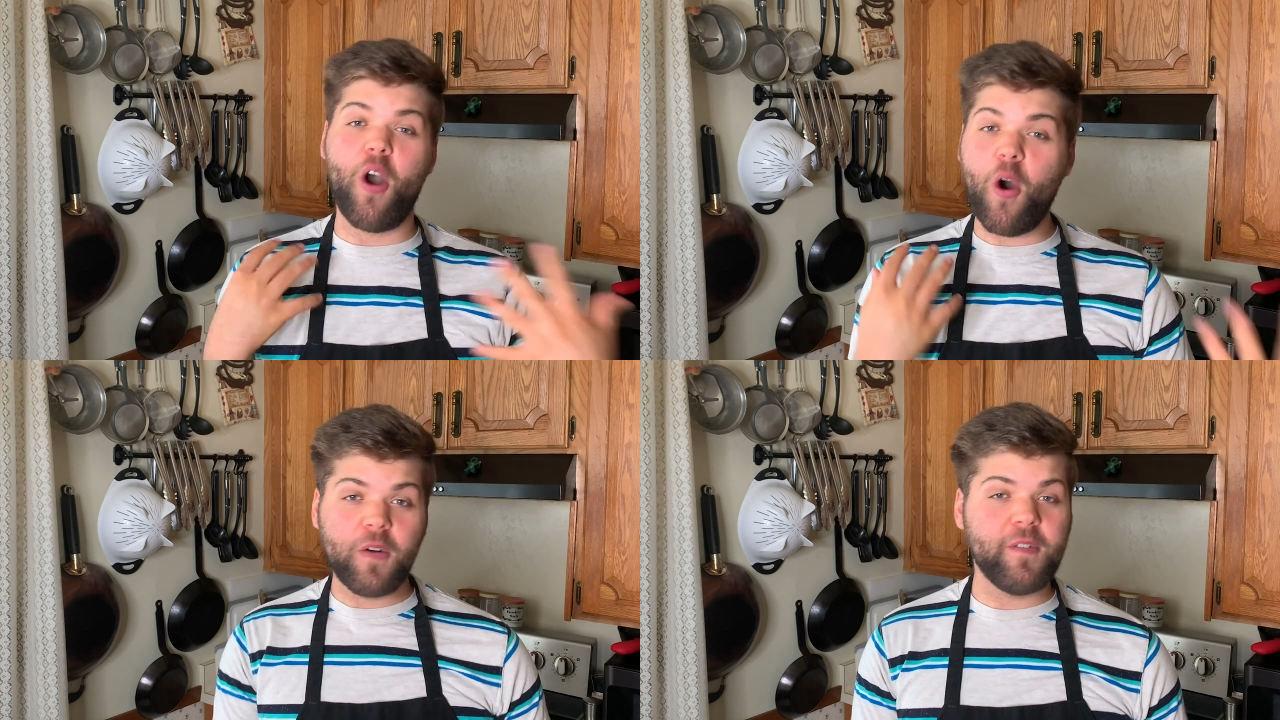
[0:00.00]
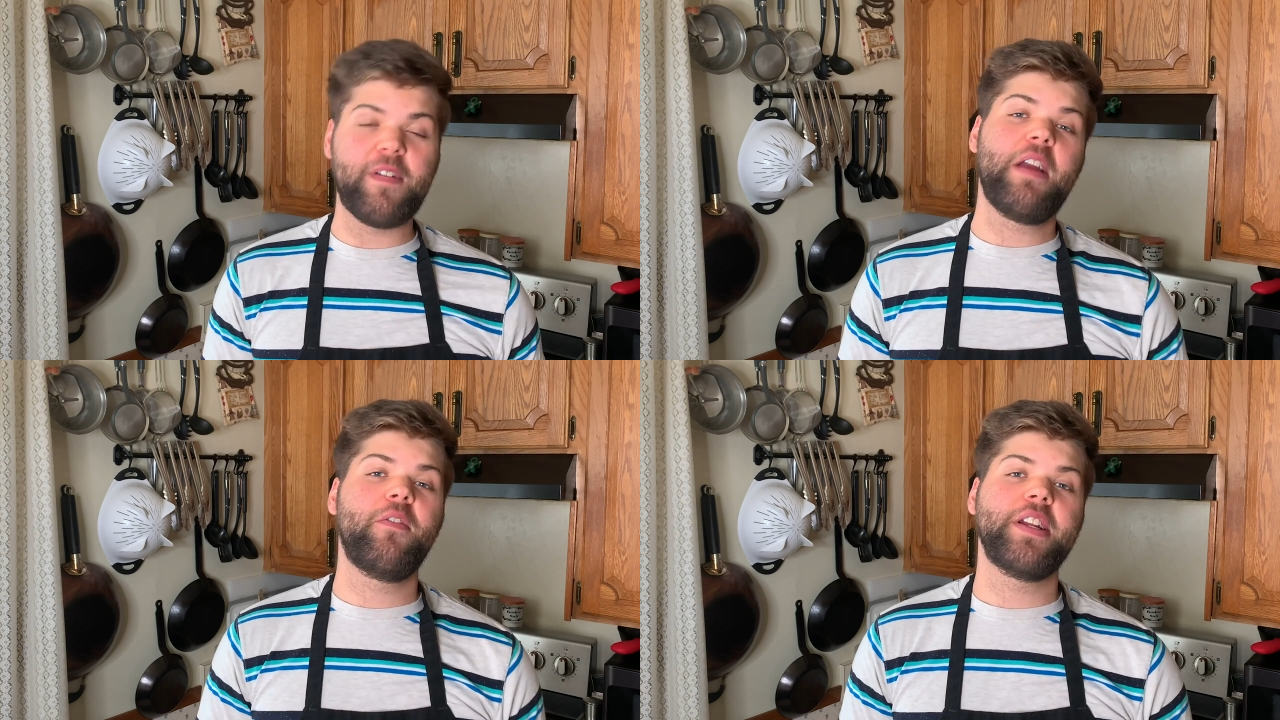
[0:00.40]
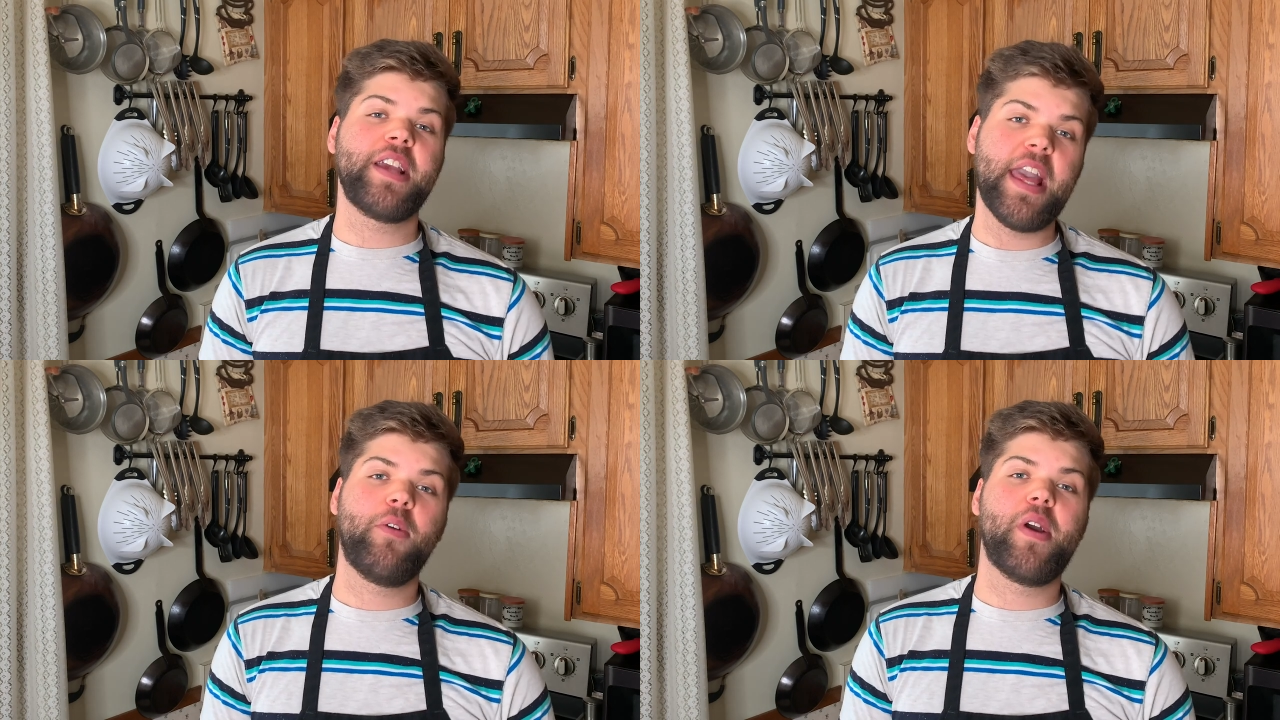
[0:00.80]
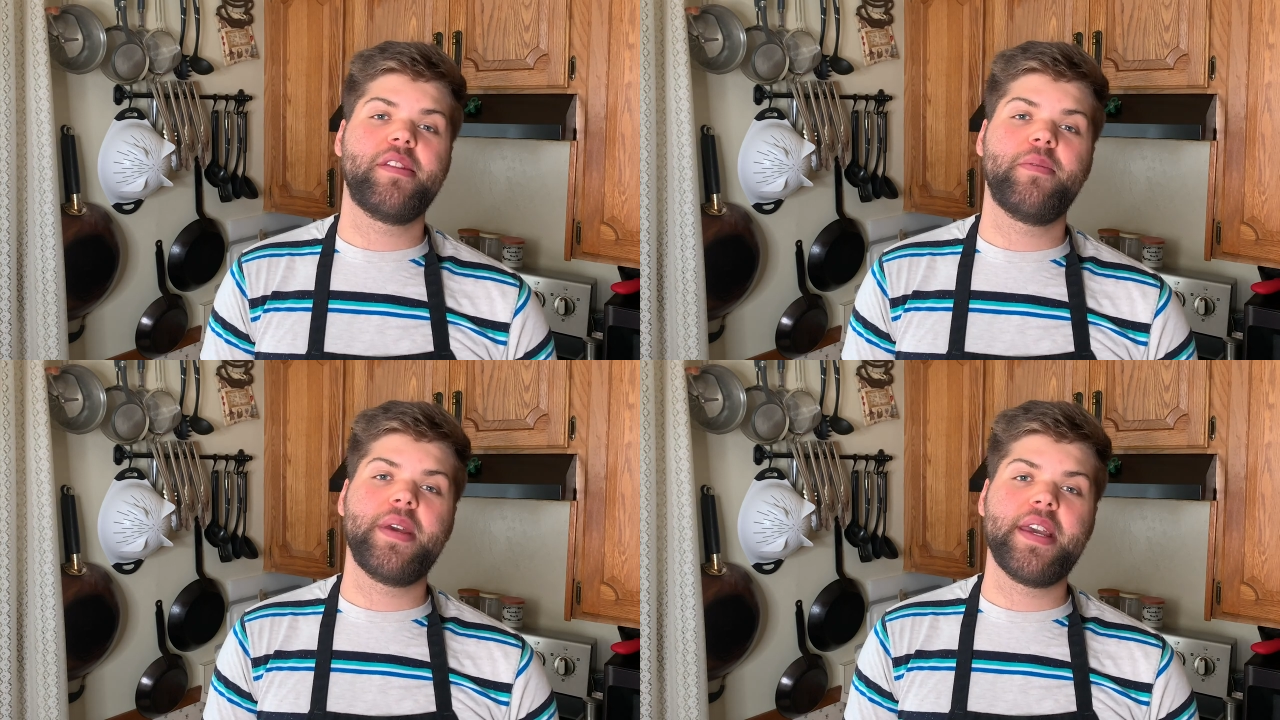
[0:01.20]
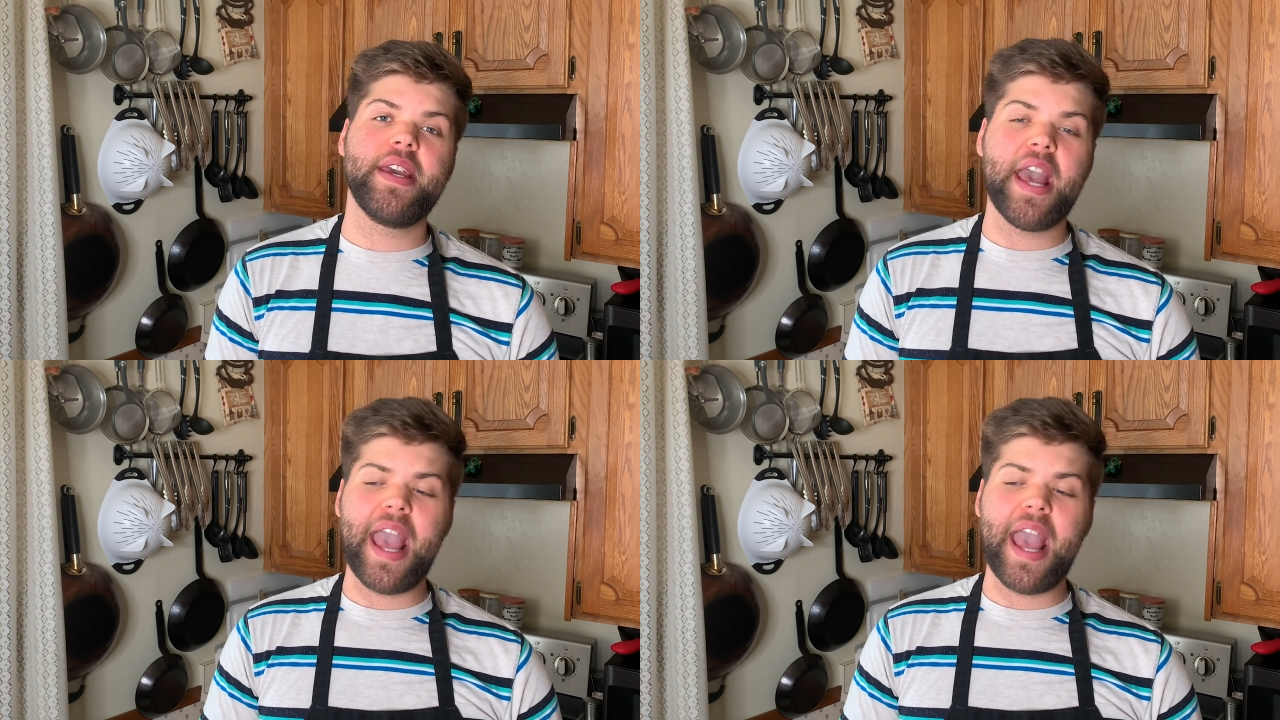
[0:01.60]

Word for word: own favorite cake recipe.